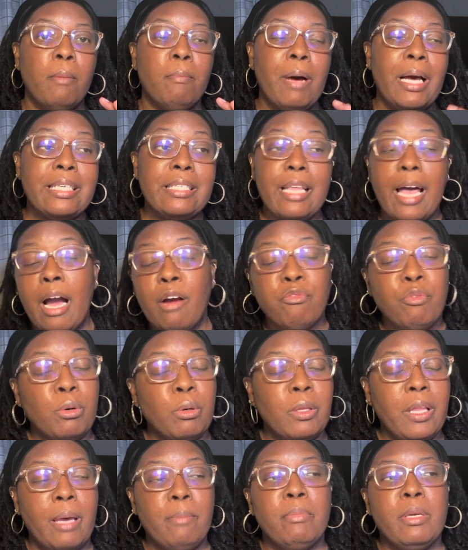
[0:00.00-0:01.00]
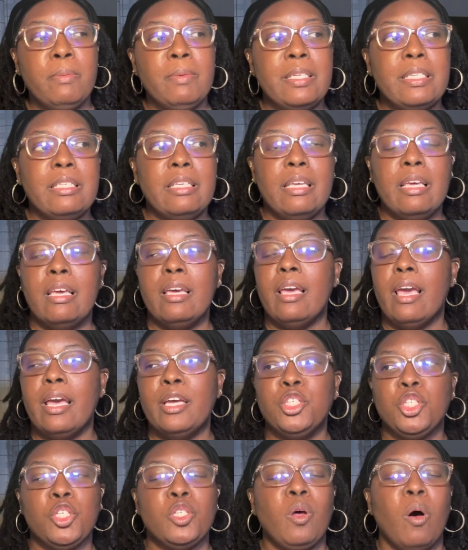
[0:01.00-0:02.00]
my staff role at BBC,
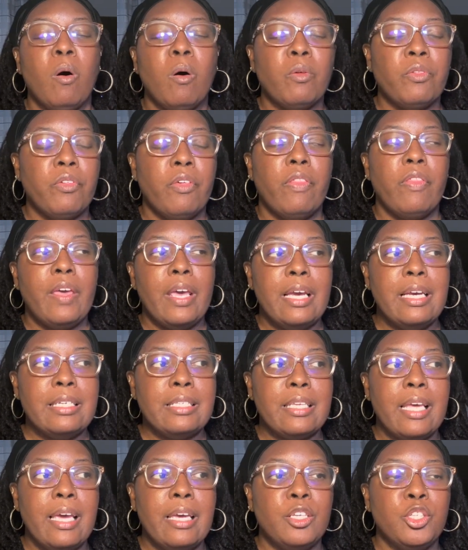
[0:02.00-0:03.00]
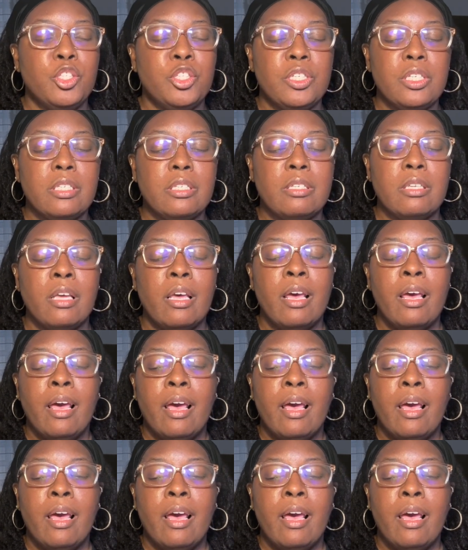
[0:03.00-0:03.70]
and just all the things, it just